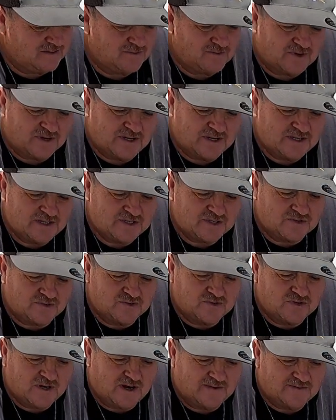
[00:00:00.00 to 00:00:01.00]
We're gonna need
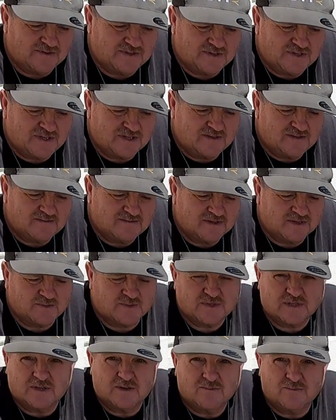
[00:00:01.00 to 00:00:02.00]
screwdrivers. This
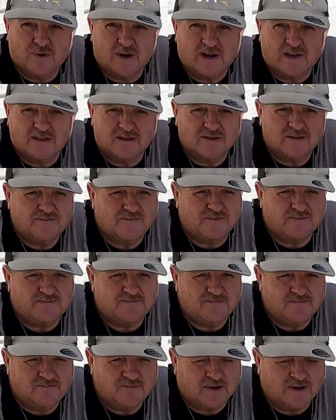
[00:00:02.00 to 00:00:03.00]
one's a regular
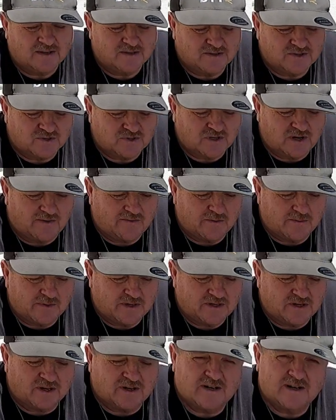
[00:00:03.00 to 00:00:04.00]
screwdriver,
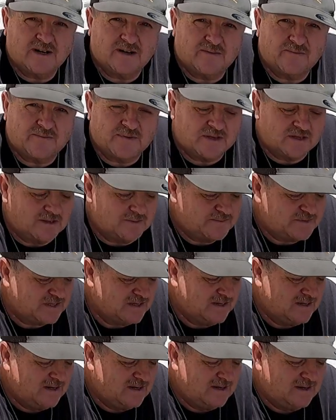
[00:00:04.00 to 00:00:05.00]
but you're gonna need a Phillips,
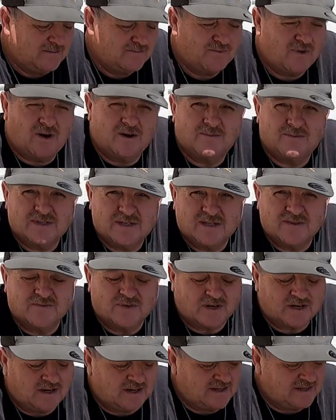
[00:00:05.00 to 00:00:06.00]
probably
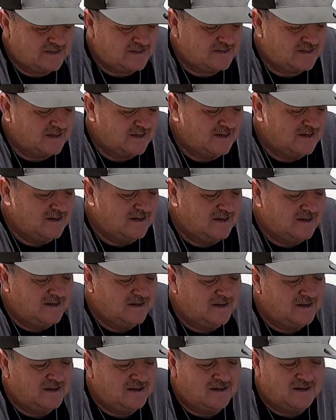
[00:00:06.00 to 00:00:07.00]
different kinds,
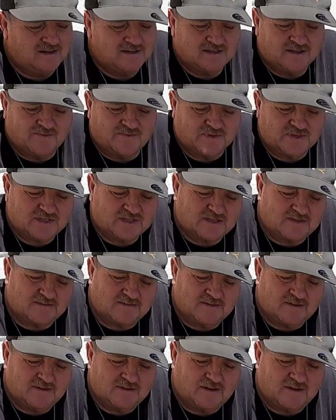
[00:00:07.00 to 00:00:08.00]
different
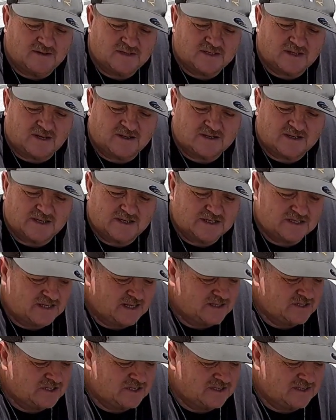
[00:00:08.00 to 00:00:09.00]
socket
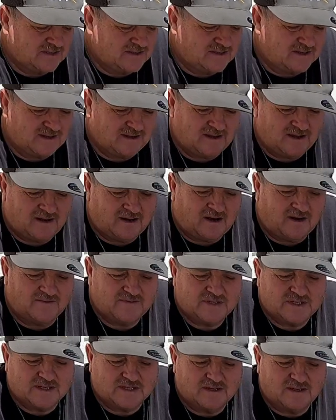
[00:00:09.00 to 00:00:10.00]
extensions, and
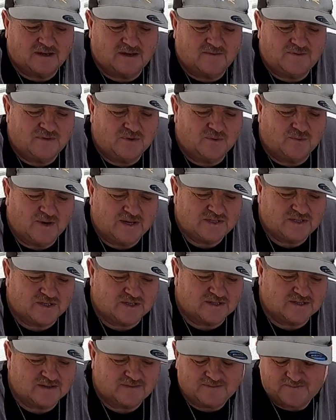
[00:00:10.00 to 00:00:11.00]
obviously a few
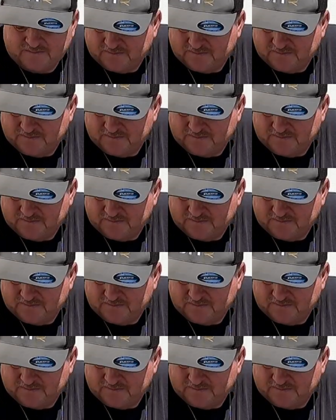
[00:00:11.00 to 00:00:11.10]
wrenches.